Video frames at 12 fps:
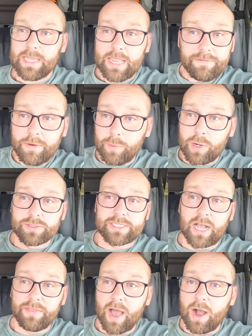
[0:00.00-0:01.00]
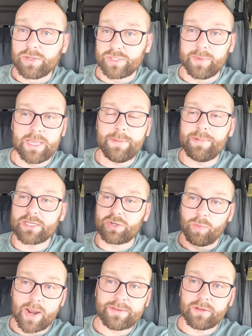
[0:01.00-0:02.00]
Even if we don't sell the house and we keep it as
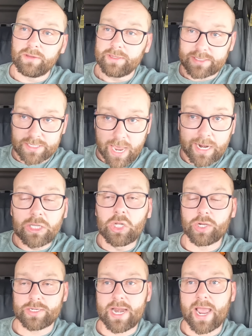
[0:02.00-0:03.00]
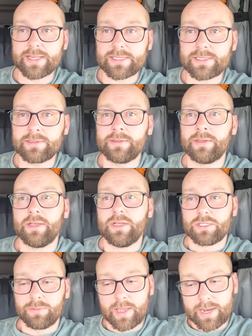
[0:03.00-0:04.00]
a rental, it's gotta look nice.
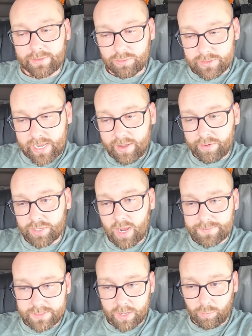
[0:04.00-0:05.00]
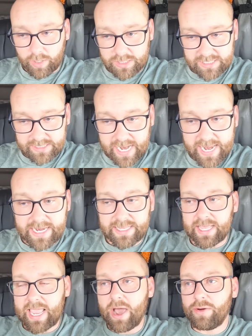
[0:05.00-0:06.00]
So we gotta get those countertops done. We're
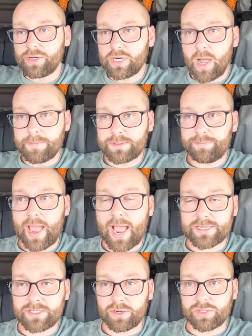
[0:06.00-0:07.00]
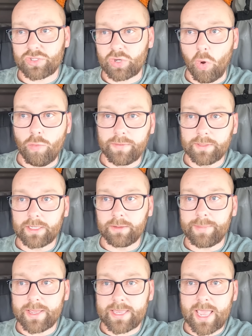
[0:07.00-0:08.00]
extending the countertops past our stove a
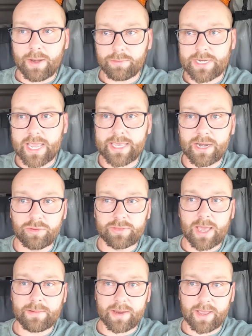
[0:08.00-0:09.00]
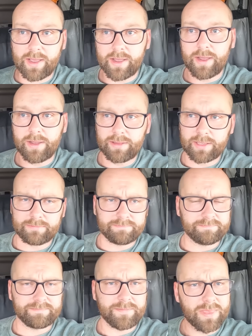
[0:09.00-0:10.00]
little bit yet. We're taking out that uh, like
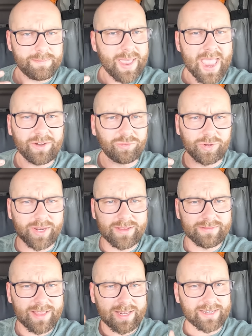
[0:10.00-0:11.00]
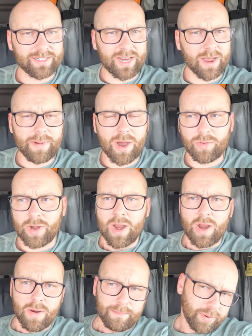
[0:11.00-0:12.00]
pantry that can come out,
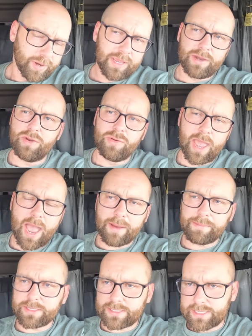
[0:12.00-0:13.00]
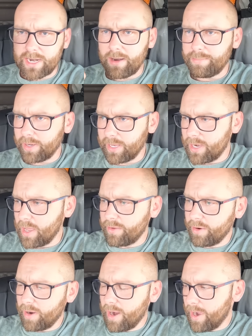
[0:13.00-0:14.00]
putting in new cabinets there, putting
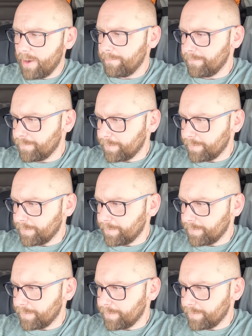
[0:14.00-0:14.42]
another uh,